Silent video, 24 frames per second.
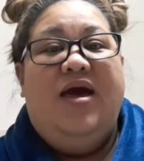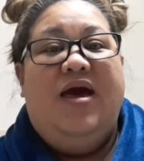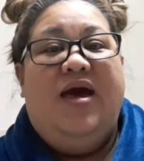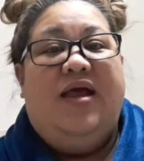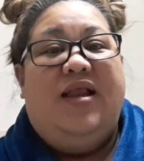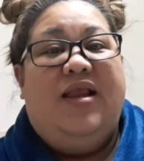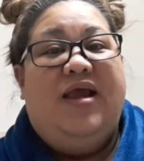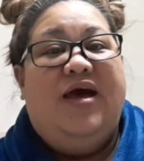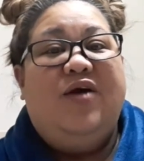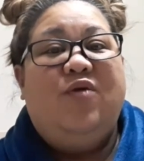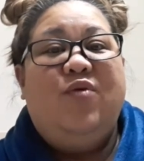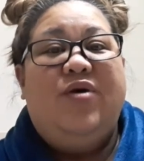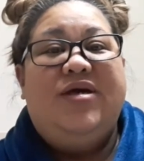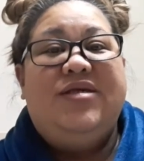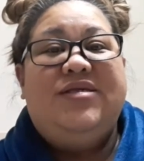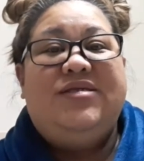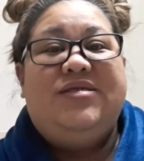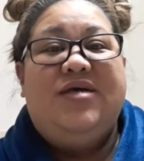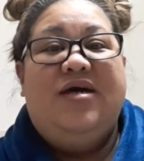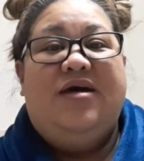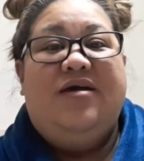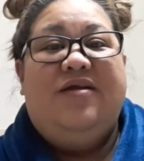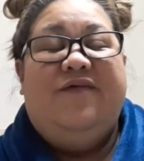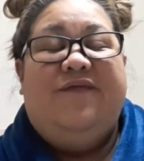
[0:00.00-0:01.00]
And like what I
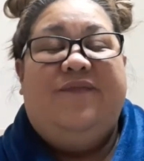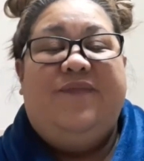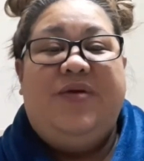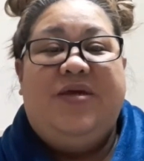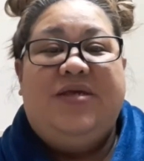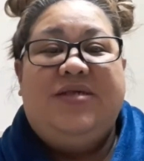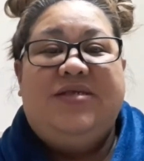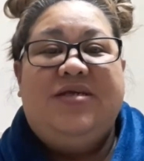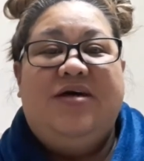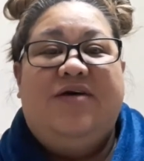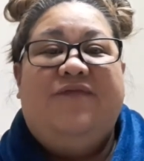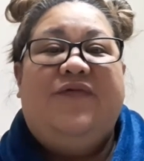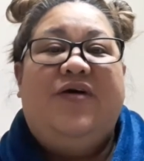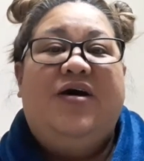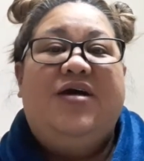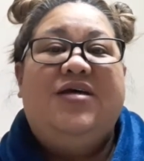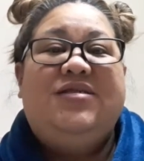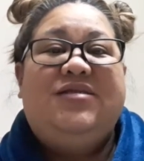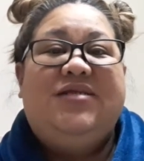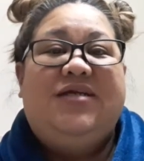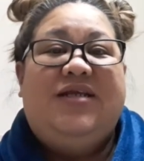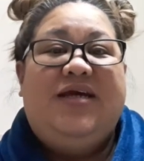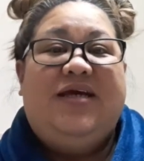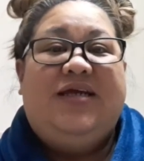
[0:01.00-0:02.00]
said, I've been
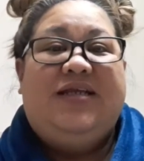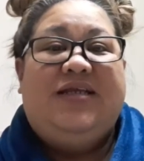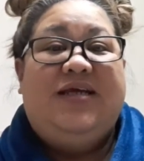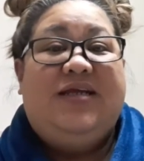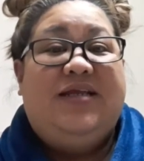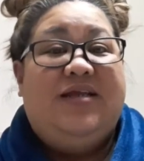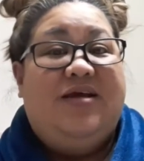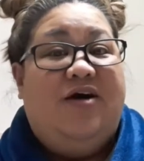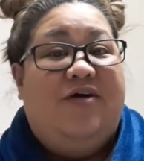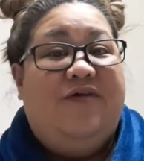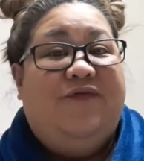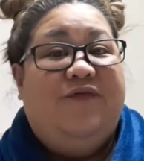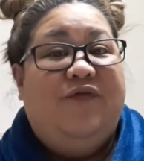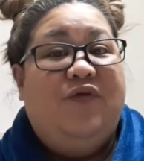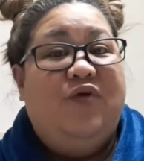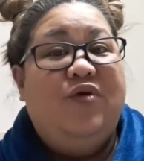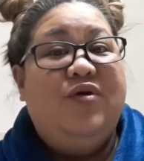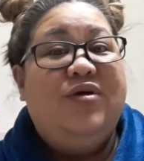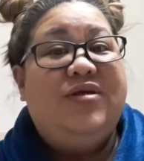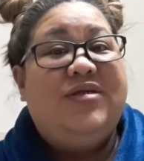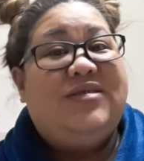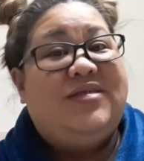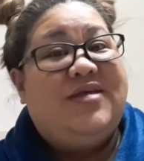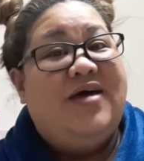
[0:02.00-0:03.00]
self-isolating now
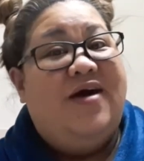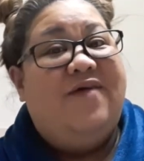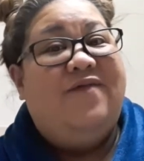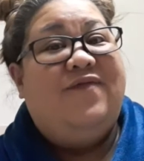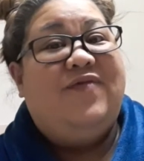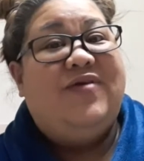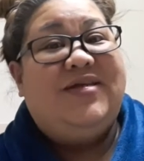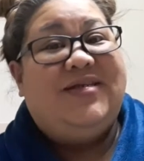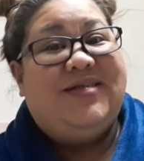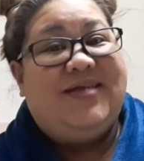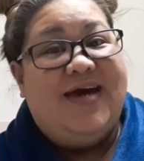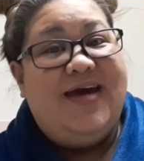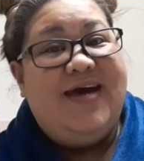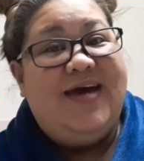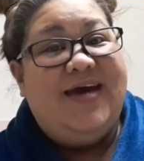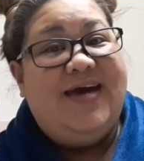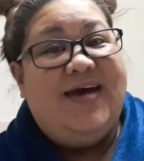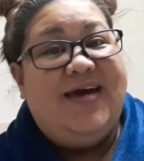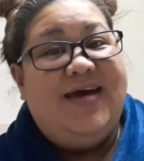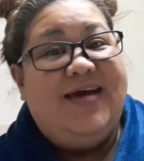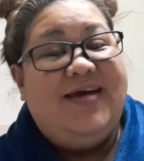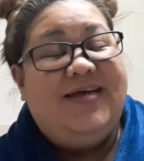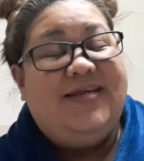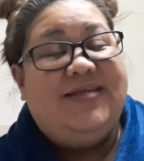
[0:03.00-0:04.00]
for 7
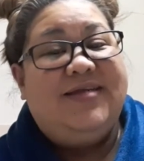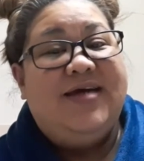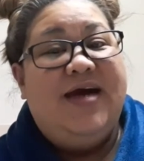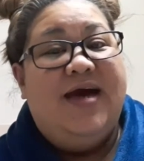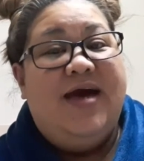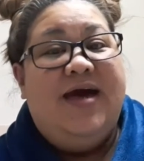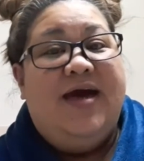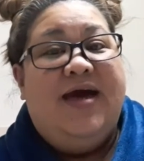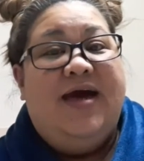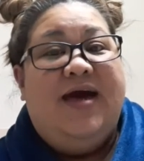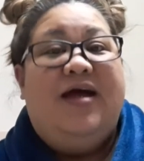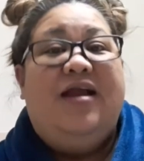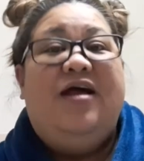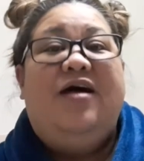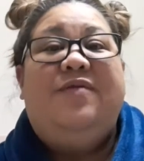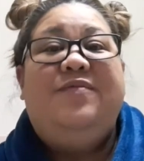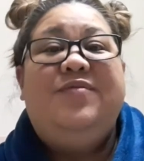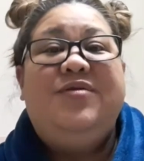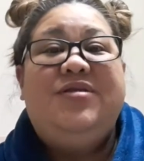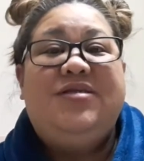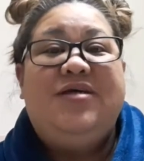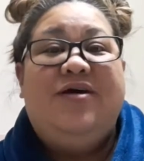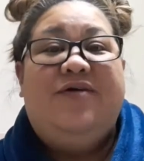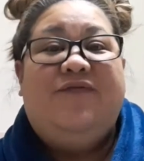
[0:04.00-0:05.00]
days. And
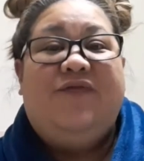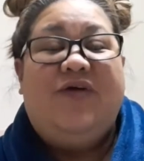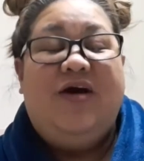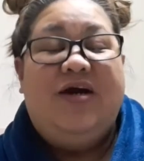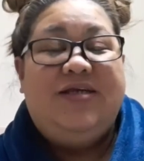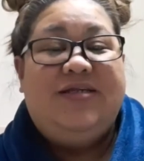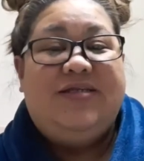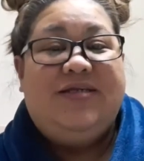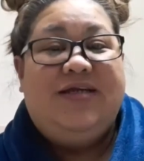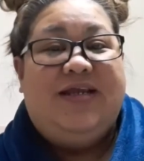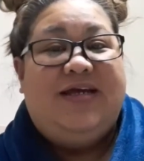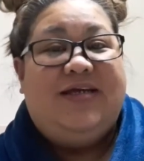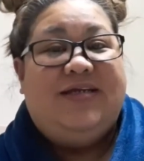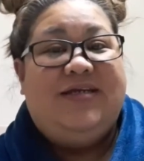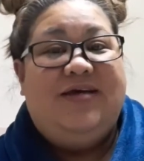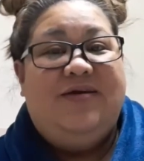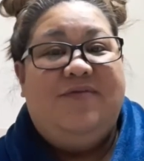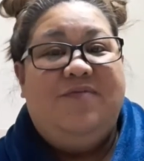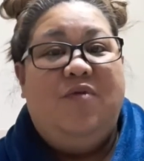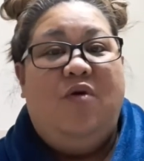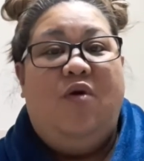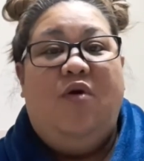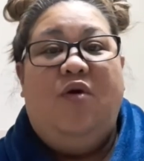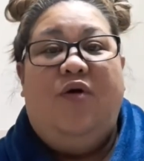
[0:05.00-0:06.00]
I'll be
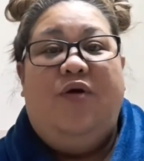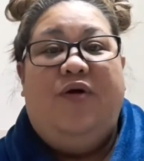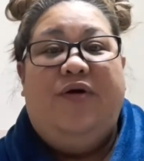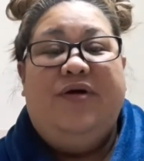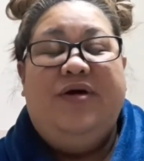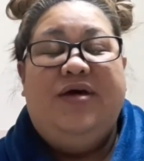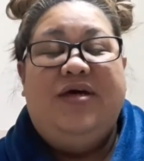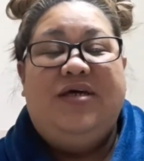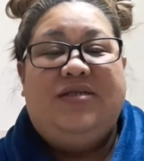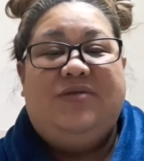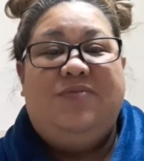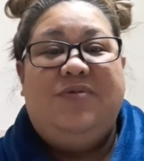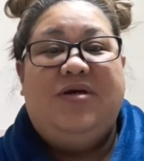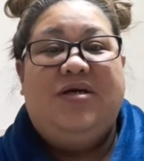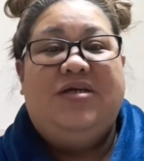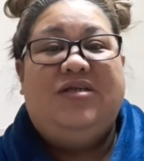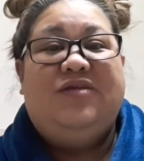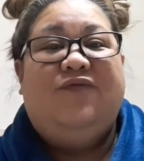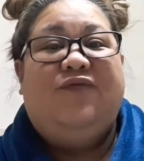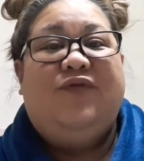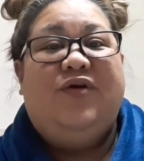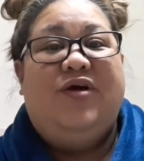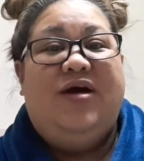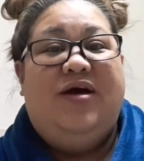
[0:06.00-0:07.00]
self-isolating more. It's
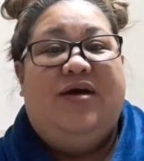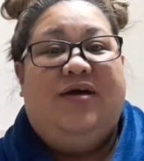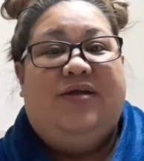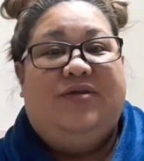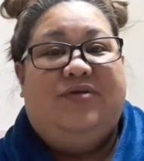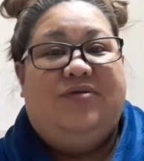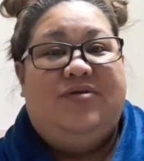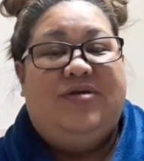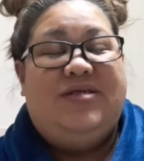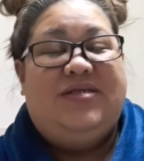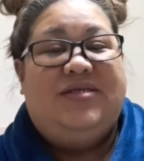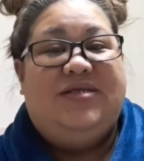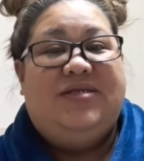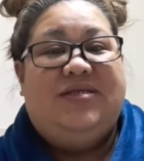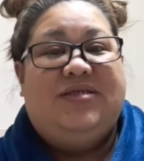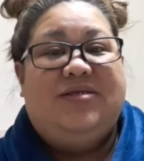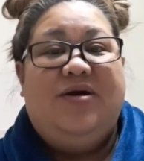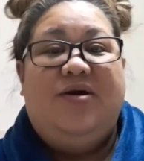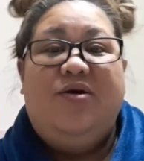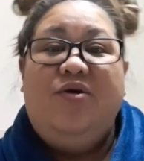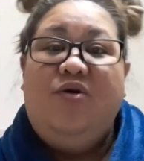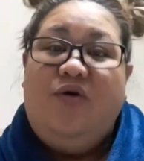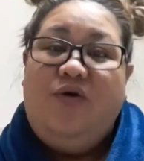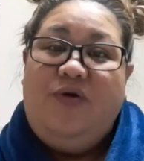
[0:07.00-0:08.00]
because for health reasons.
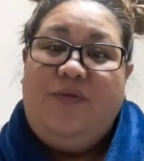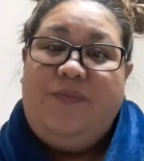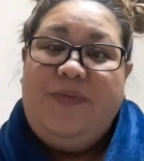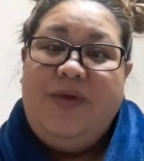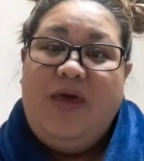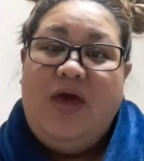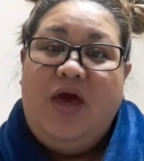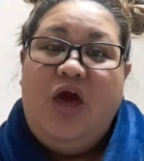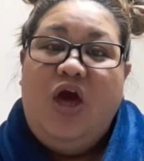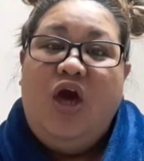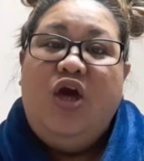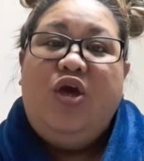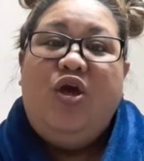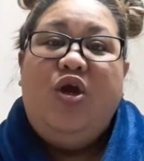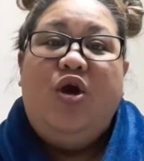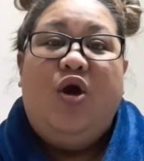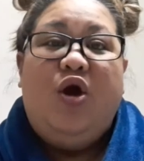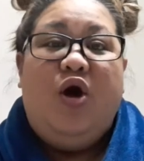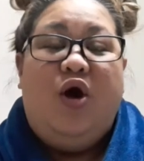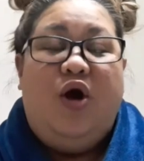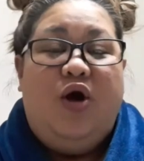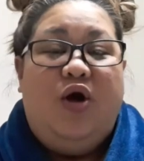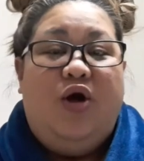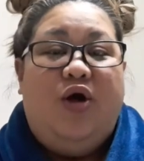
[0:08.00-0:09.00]
So I hope
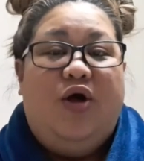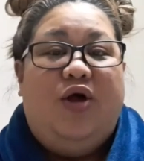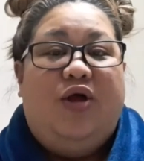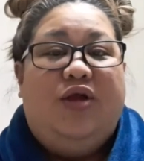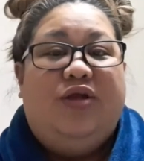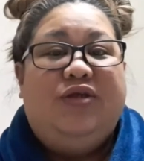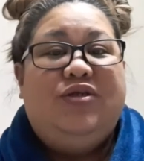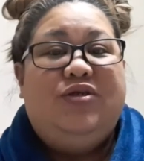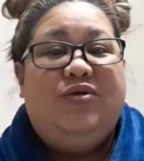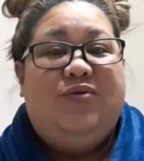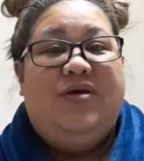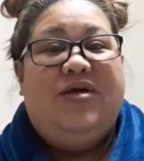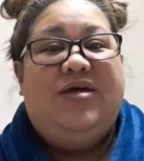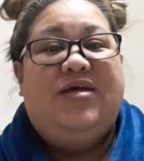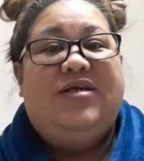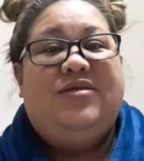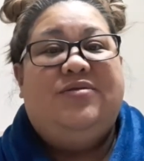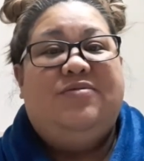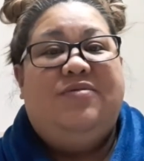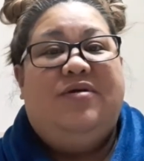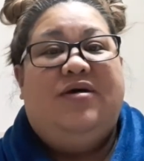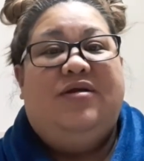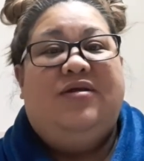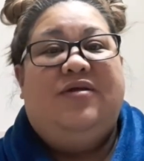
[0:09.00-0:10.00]
you're all doing
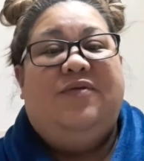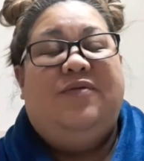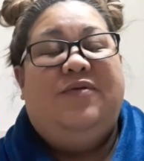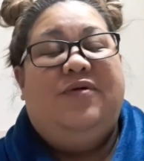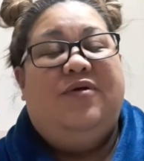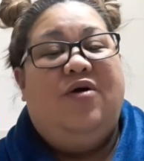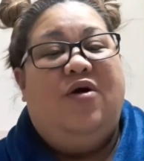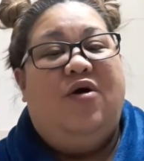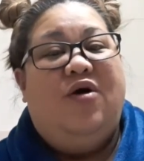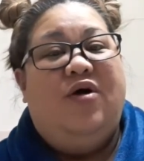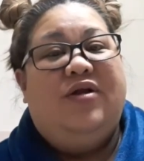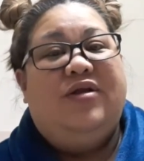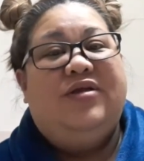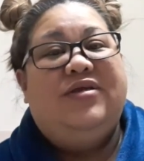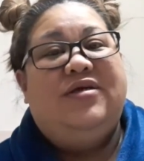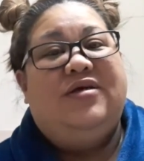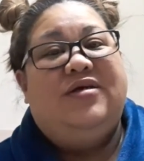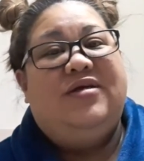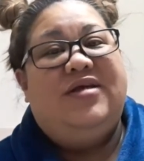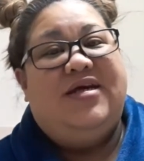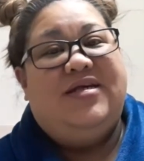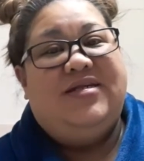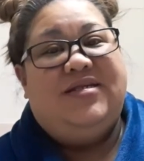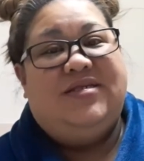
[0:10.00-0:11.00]
as well. There are all
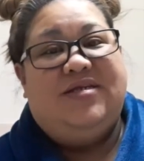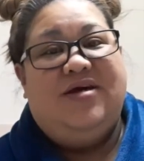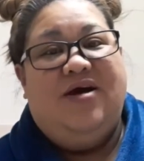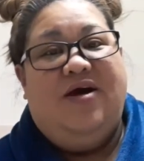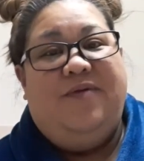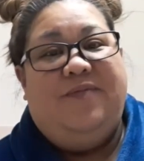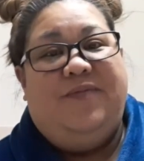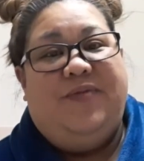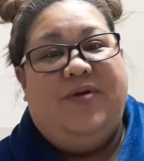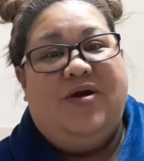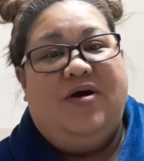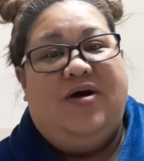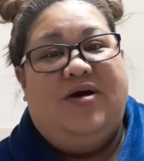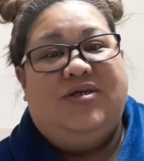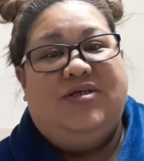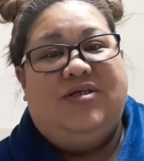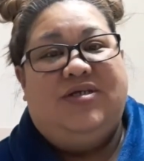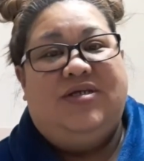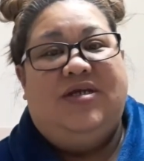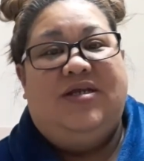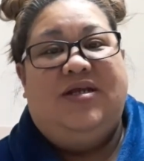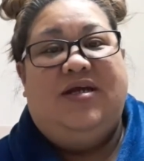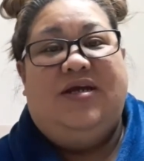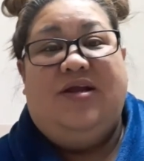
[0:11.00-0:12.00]
the necessary
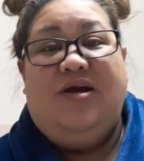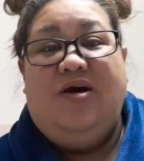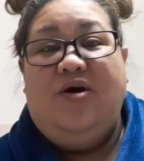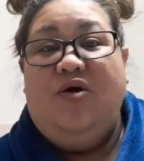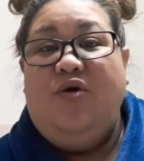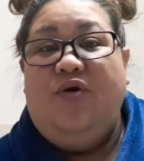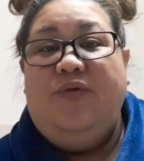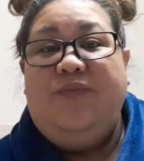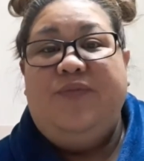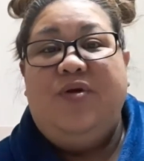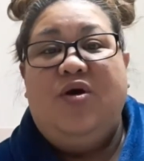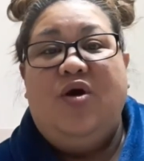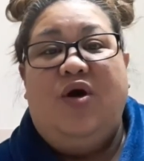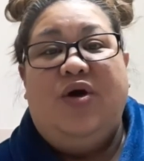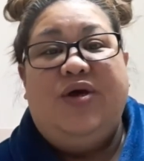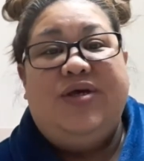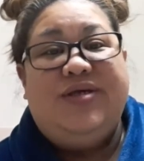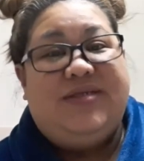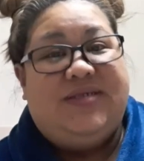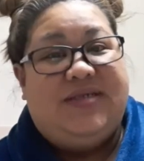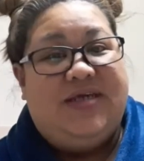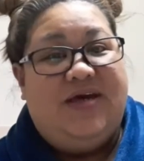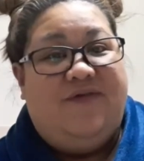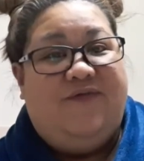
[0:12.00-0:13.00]
precautions. And I hope you're
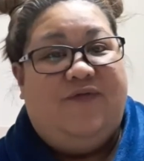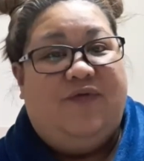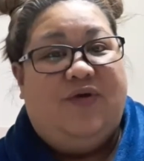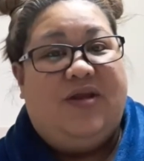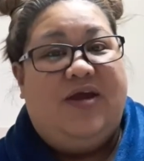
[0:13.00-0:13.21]
all safe,